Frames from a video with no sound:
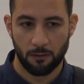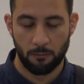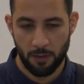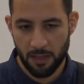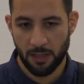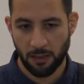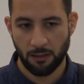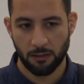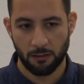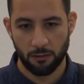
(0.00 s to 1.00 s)

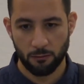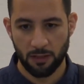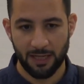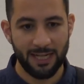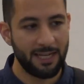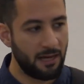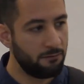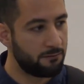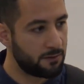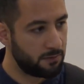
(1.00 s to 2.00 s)
meaning you will
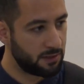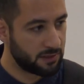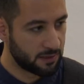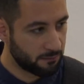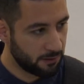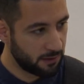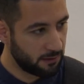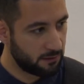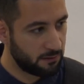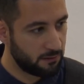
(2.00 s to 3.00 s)
inevitably
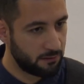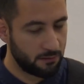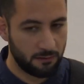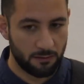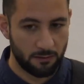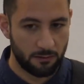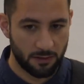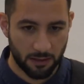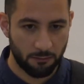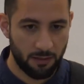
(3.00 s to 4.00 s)
disagree.
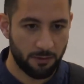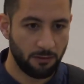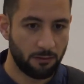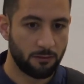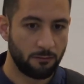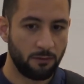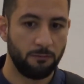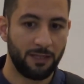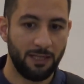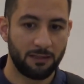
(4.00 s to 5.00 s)
Disagreement will
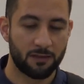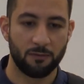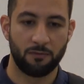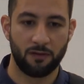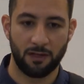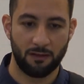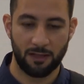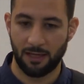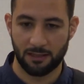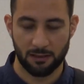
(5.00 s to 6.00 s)
be something
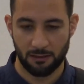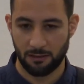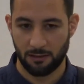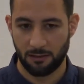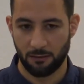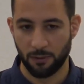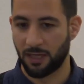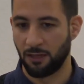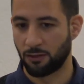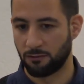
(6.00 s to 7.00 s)
that we
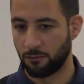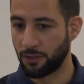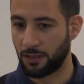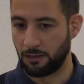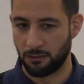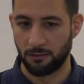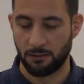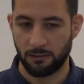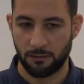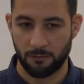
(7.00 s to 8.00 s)
cannot avoid,
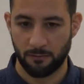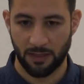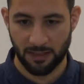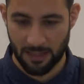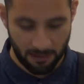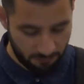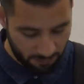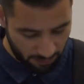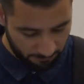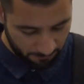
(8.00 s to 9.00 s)
that can never
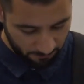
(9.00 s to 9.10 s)
be